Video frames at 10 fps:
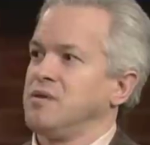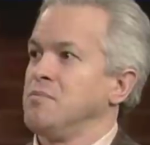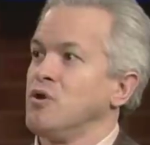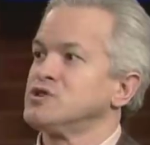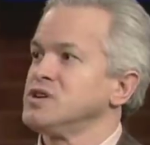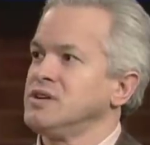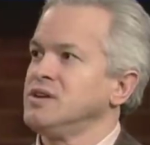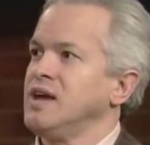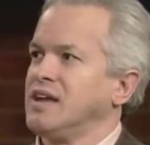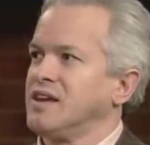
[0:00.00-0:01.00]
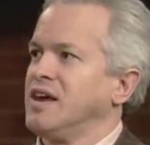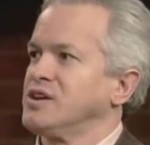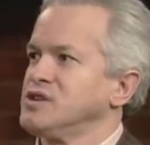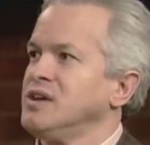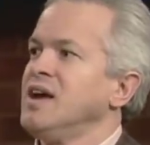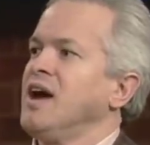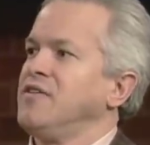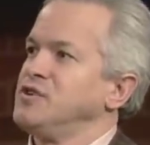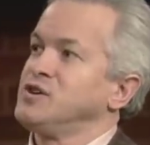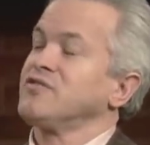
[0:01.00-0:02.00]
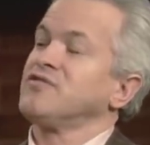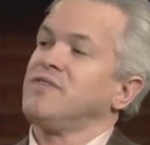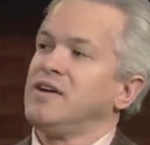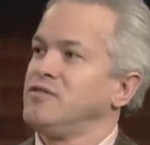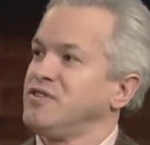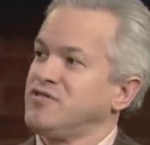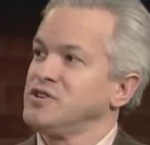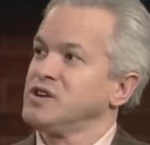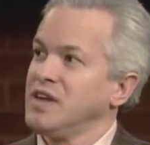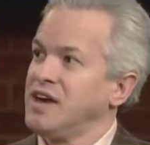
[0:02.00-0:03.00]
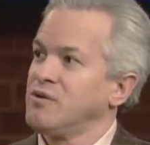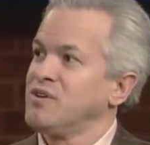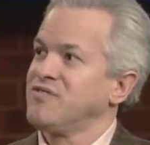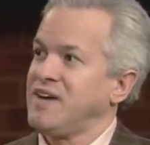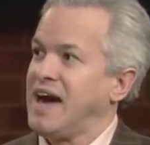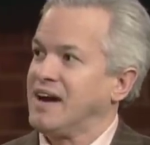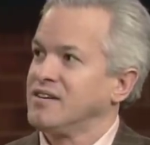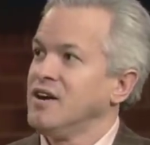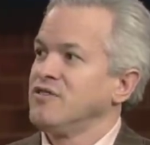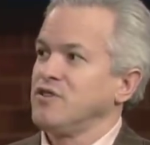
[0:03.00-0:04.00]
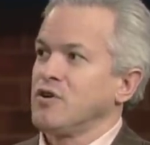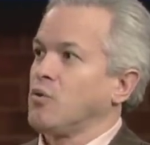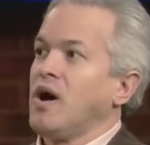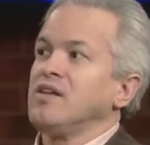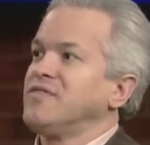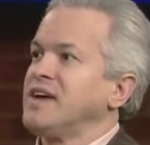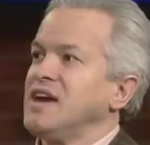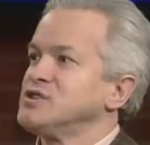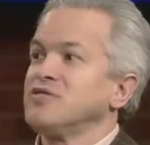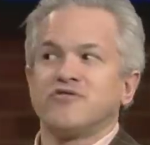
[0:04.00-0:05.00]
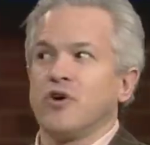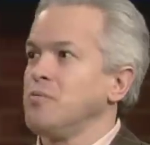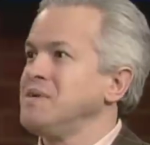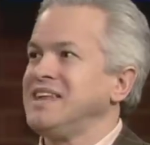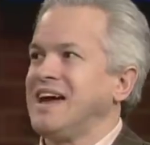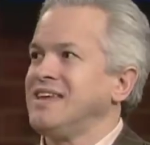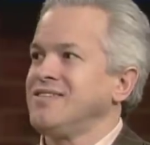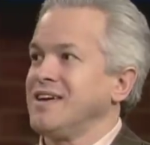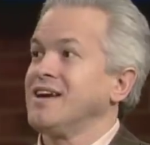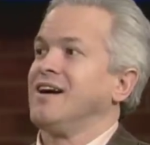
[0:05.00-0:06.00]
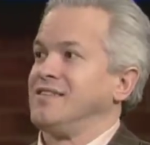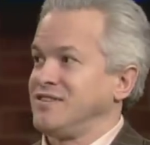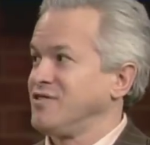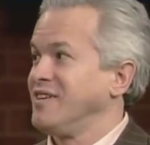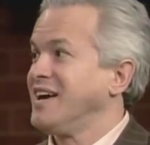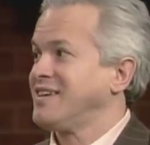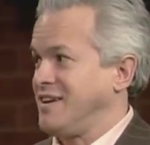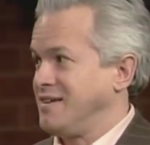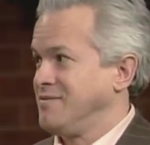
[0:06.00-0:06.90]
emotion and connection, and they justify their decision later with fact. So your qualifications don't mean anything unless I like you.